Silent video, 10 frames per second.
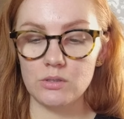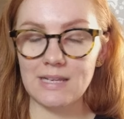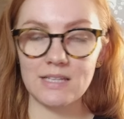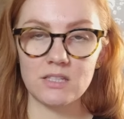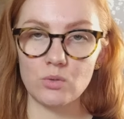
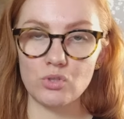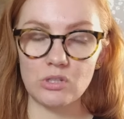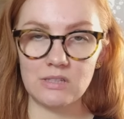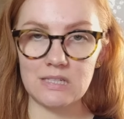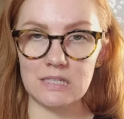like a
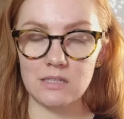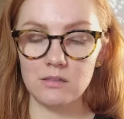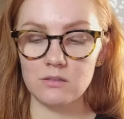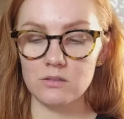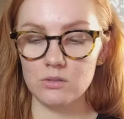social
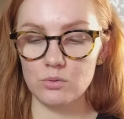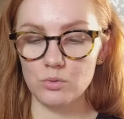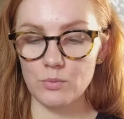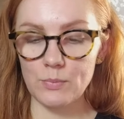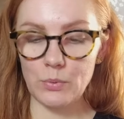knitting
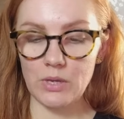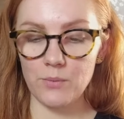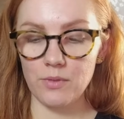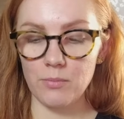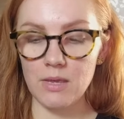to
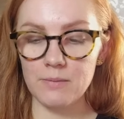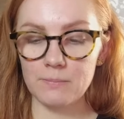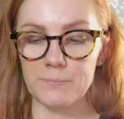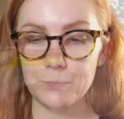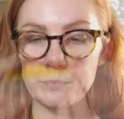bring with me.
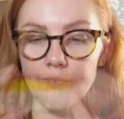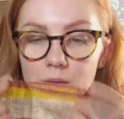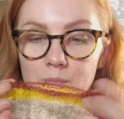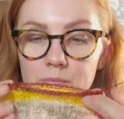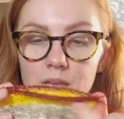
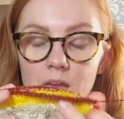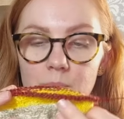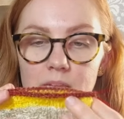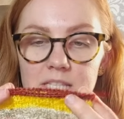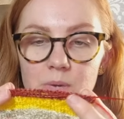Yeah,
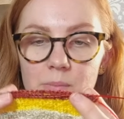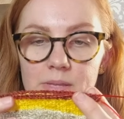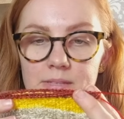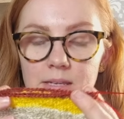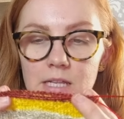I'm
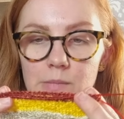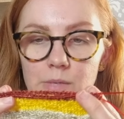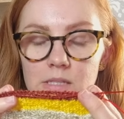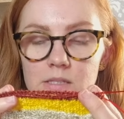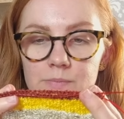experimenting a little
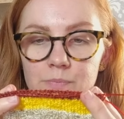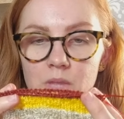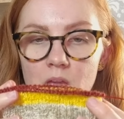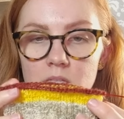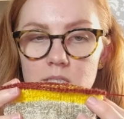bit.
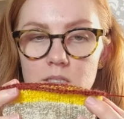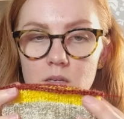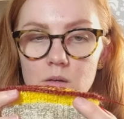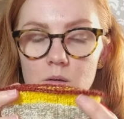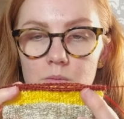
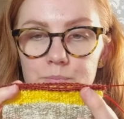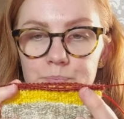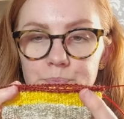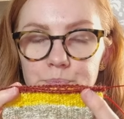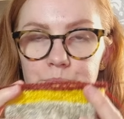So